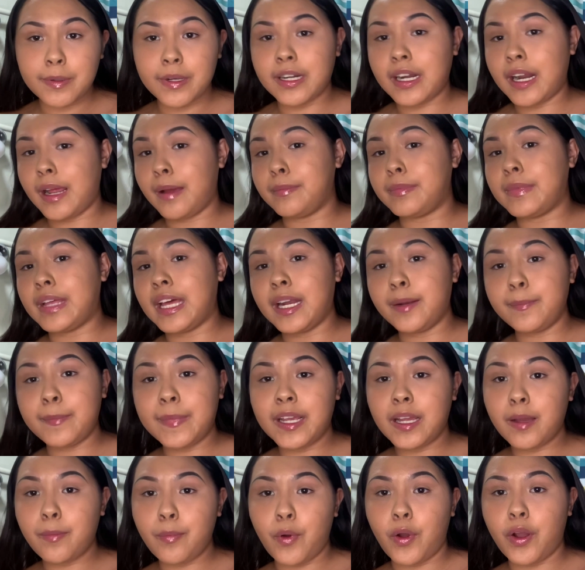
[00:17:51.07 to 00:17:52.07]
I'm not a makeup
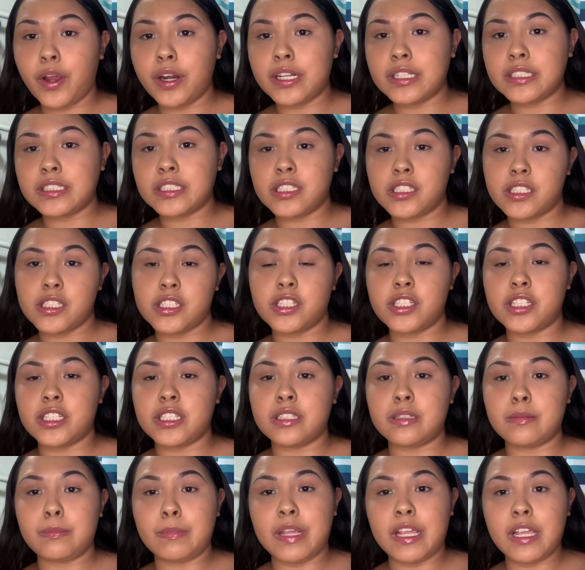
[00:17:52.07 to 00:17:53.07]
artist. This is just
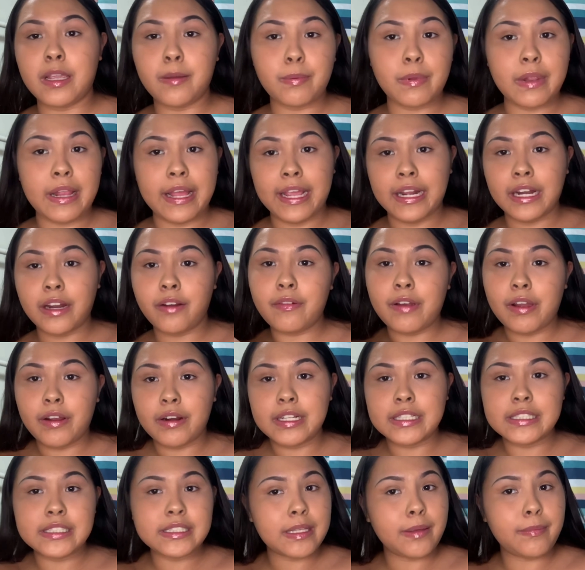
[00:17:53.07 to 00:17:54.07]
me playing around in
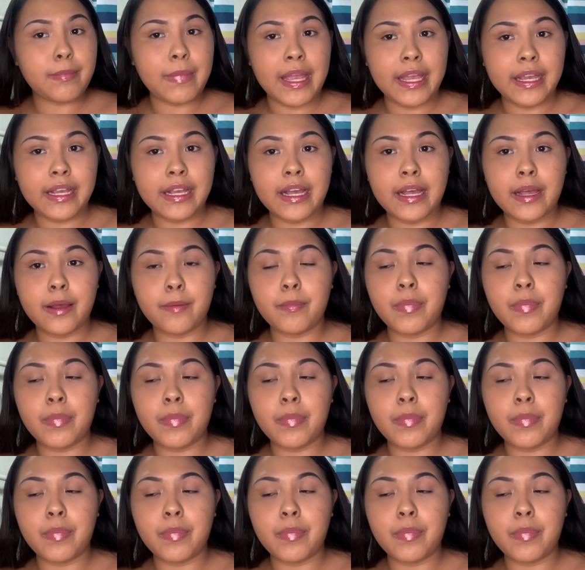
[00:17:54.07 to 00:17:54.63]
some makeup,